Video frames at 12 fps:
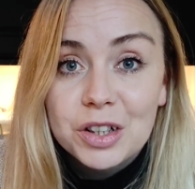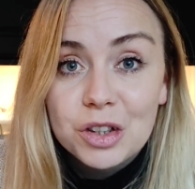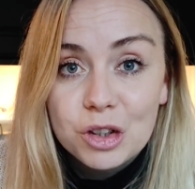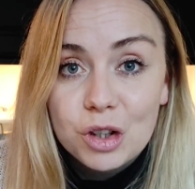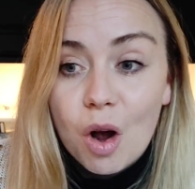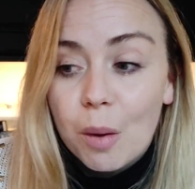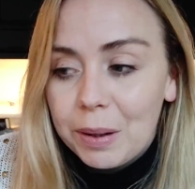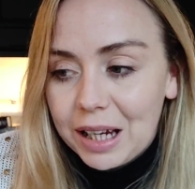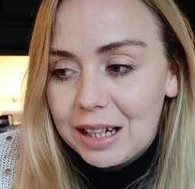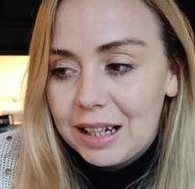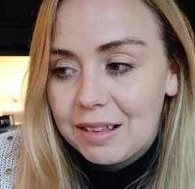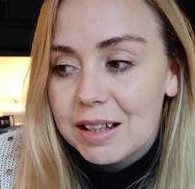to start
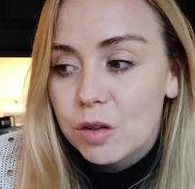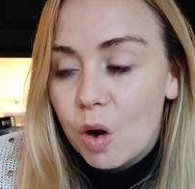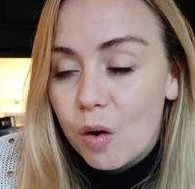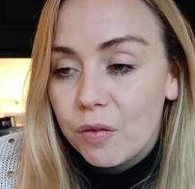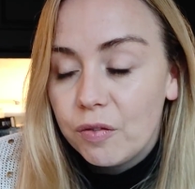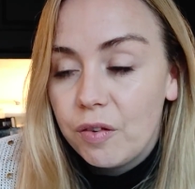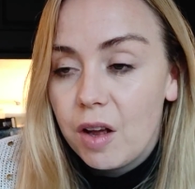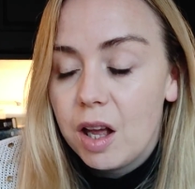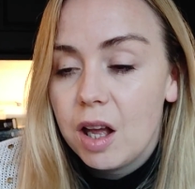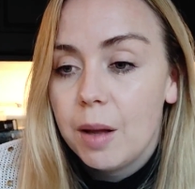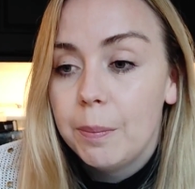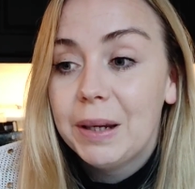peeling this off
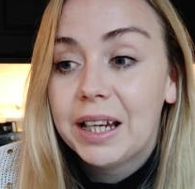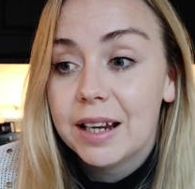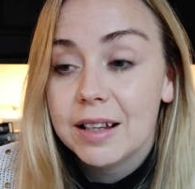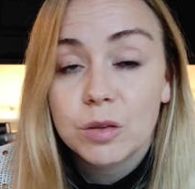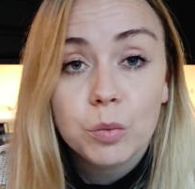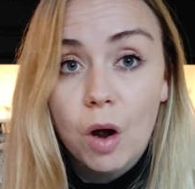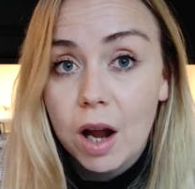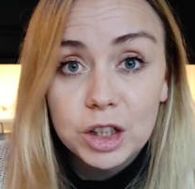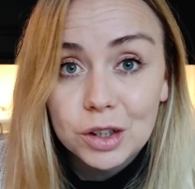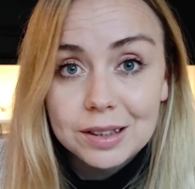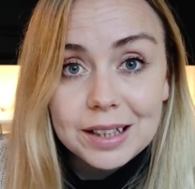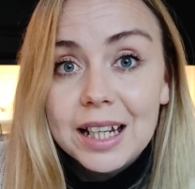because I
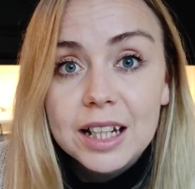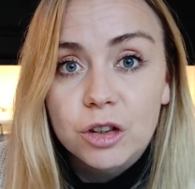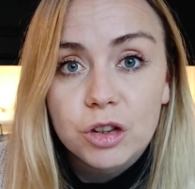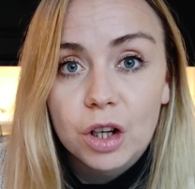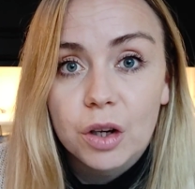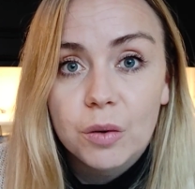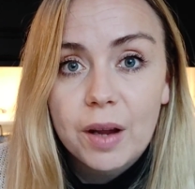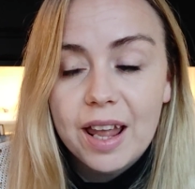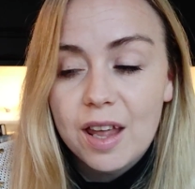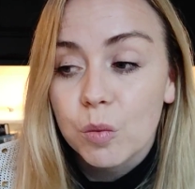just needed to.